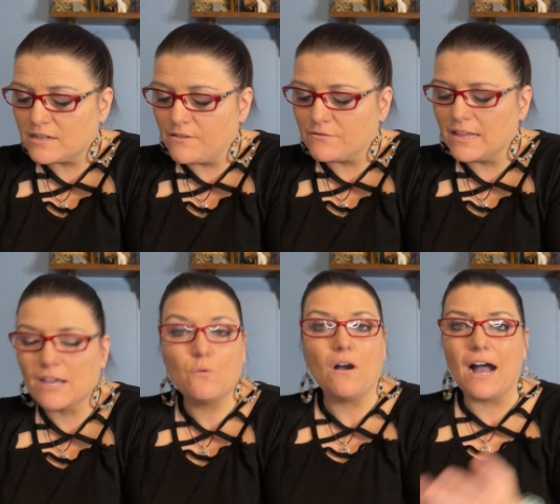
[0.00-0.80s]
of
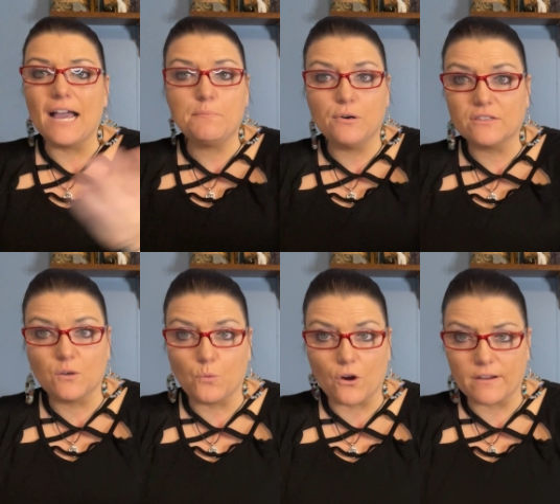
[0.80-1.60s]
like, well, I put the
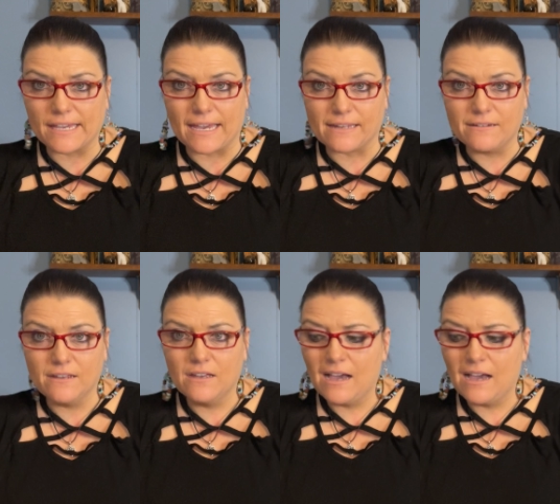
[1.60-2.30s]
work in.